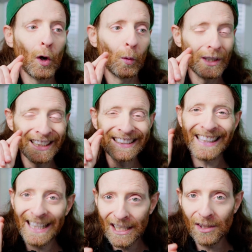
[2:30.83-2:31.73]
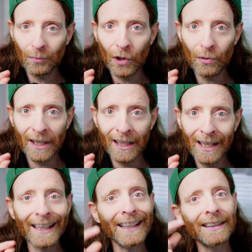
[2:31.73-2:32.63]
when it is
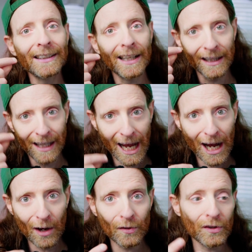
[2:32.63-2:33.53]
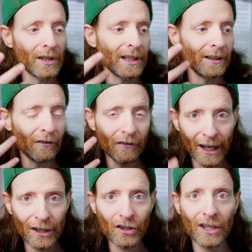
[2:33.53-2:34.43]
broken, it allows
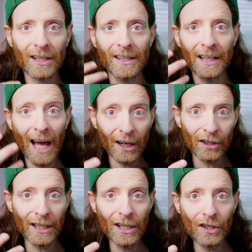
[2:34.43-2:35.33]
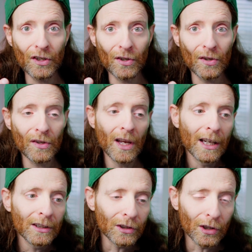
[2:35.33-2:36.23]
infections and other issues
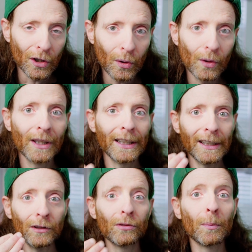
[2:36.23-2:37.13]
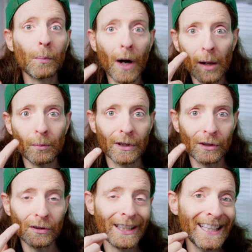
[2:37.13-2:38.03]
to go into the pulp,
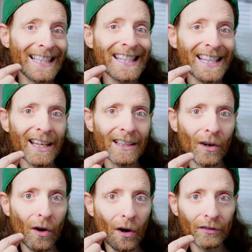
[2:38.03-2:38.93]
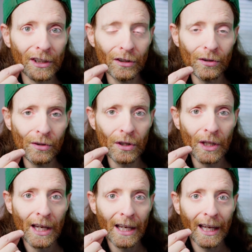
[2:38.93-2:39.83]
into the inside of the tooth
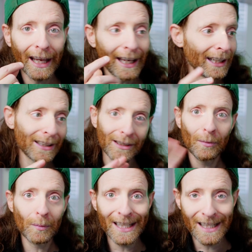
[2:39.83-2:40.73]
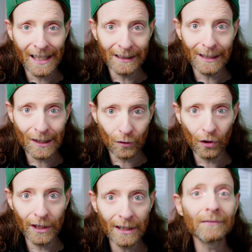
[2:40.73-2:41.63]
and basically
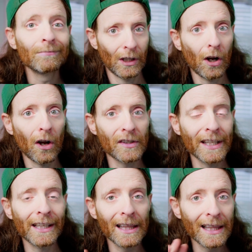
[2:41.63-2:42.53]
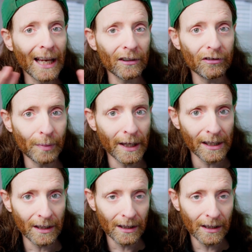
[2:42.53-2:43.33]
destroy it, causing a lot of pain.